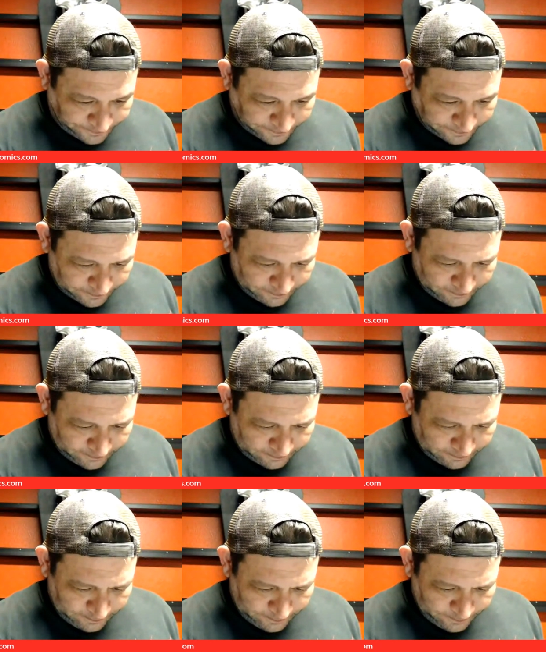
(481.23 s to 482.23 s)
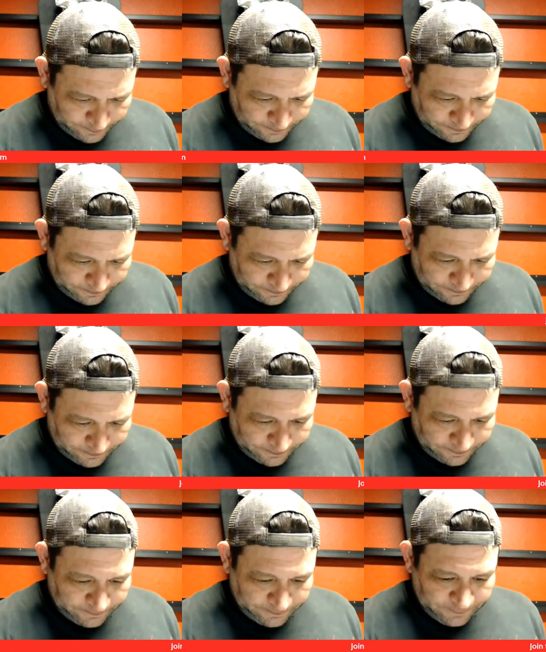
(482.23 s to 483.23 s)

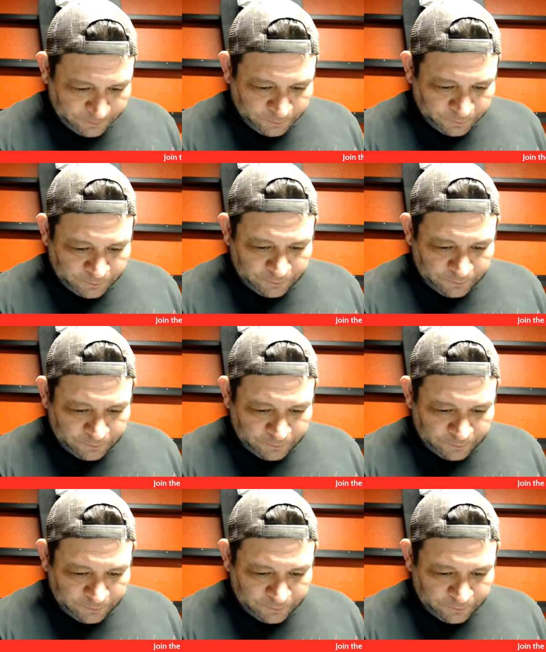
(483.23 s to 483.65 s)
[no speech]